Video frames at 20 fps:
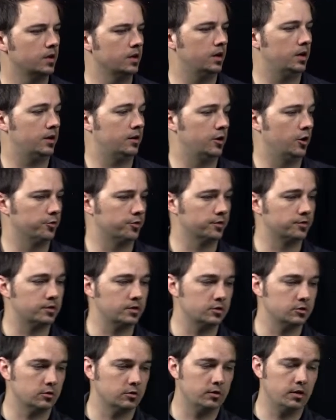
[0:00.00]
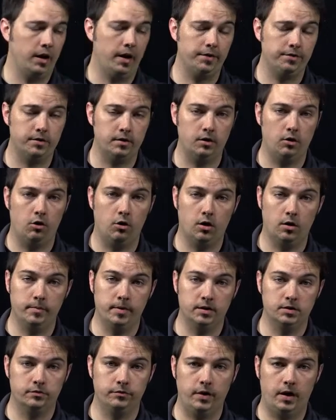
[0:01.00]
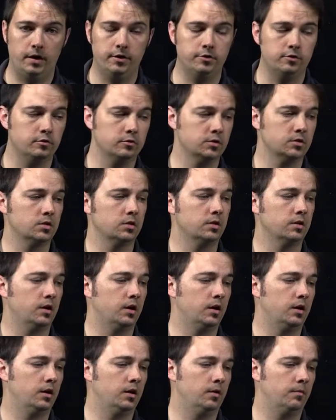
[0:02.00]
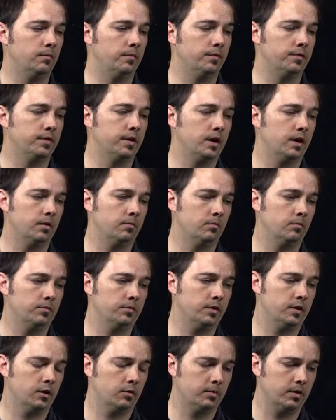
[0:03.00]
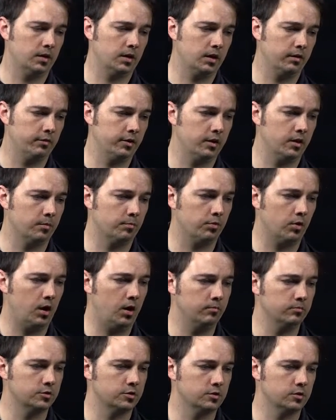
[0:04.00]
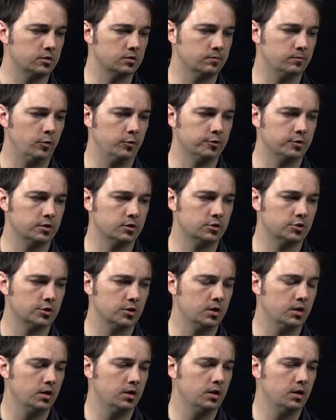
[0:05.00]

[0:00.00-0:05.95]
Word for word: And note that these are not the RMS values that are being given in the problem. So this voltage,